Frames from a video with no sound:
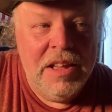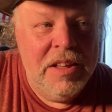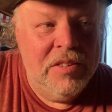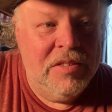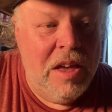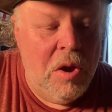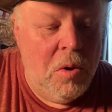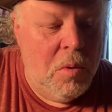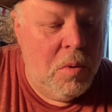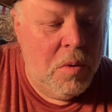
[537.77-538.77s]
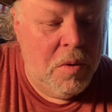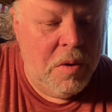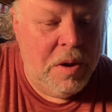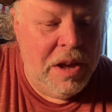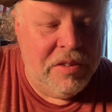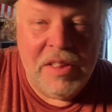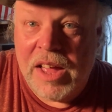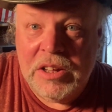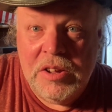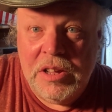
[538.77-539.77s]
So, it's
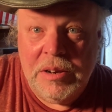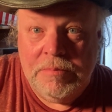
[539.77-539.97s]
not good.